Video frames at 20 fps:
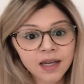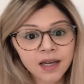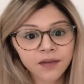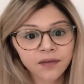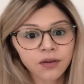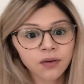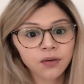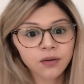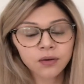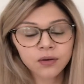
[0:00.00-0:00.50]

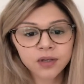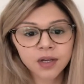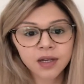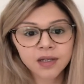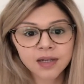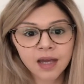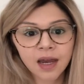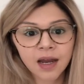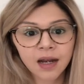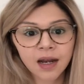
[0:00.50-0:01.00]
If you use it
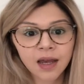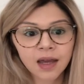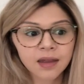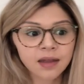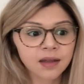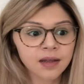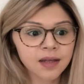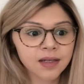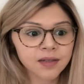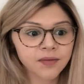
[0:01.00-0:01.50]
daily,
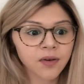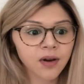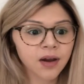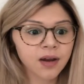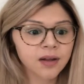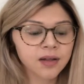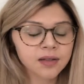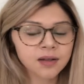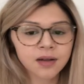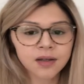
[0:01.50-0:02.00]
then that's
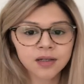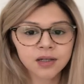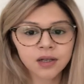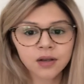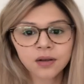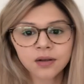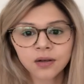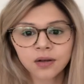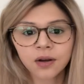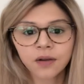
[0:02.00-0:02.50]
fine. It's nice to
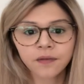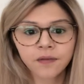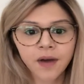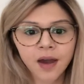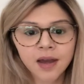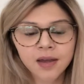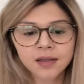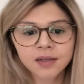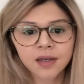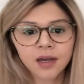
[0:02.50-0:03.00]
use on your
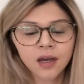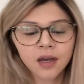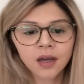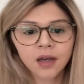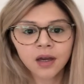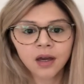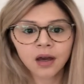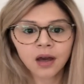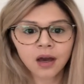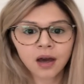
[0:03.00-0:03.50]
face,
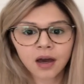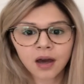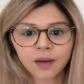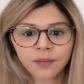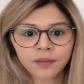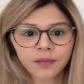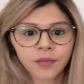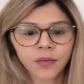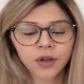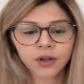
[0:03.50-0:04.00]

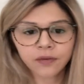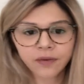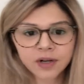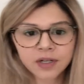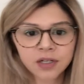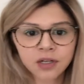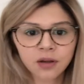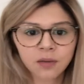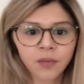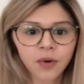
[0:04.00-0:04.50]
on the
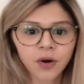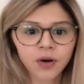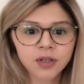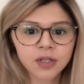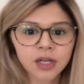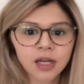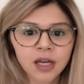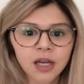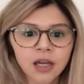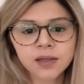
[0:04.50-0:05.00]
rest of your
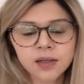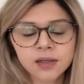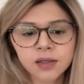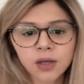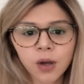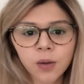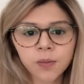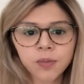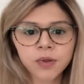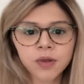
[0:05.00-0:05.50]
body. The
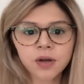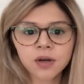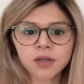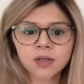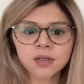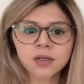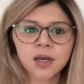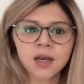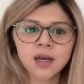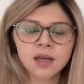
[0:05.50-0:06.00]
soap
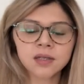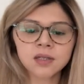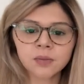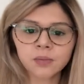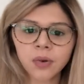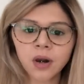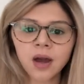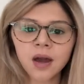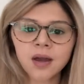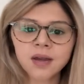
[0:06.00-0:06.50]
that is
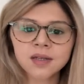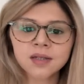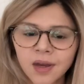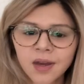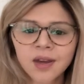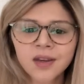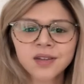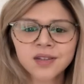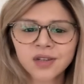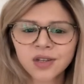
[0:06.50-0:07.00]
supplied
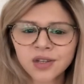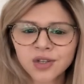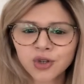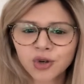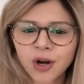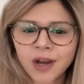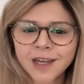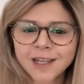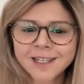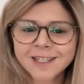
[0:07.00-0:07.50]
does
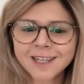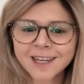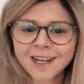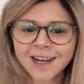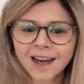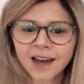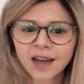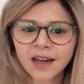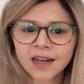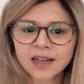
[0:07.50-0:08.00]
dry your skin
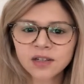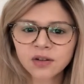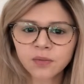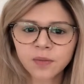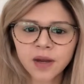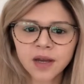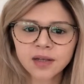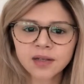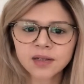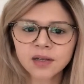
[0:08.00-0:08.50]
out a little
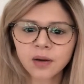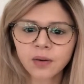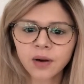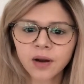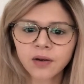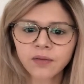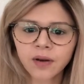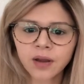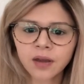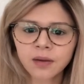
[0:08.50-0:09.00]
bit, so
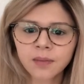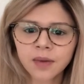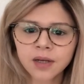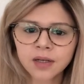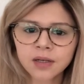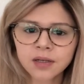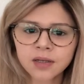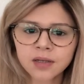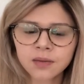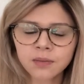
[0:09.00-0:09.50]
I'd recommend
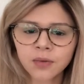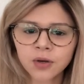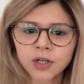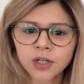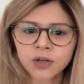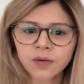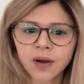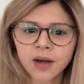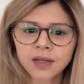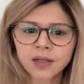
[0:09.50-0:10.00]
just some
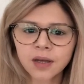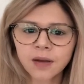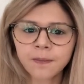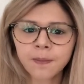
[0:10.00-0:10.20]
moisturizer.